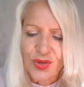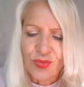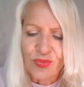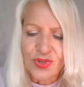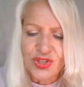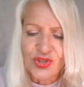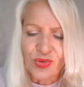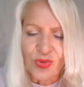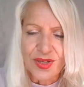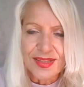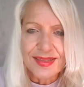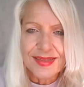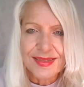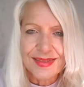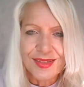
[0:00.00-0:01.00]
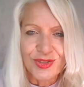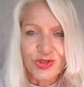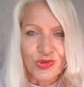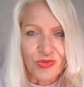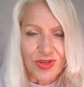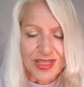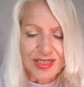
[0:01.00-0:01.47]
Rejoice, your
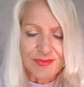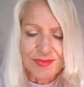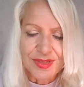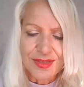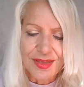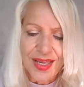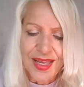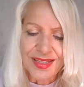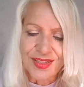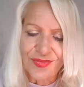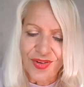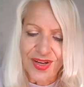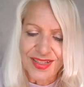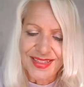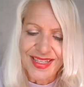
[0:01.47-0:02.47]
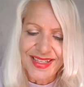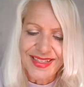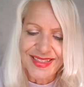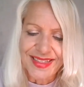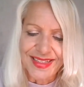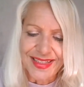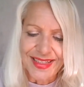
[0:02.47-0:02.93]
dreams and divine
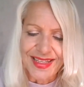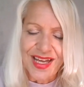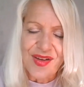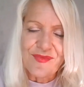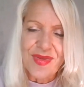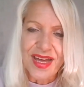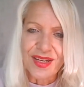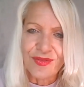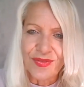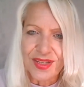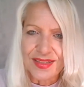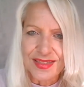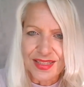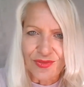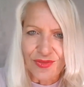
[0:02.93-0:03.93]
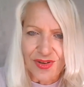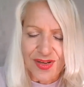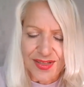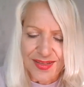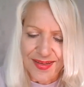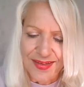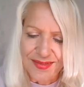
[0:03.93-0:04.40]
destiny are manifesting
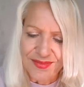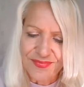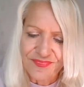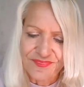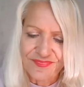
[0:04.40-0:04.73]
right now,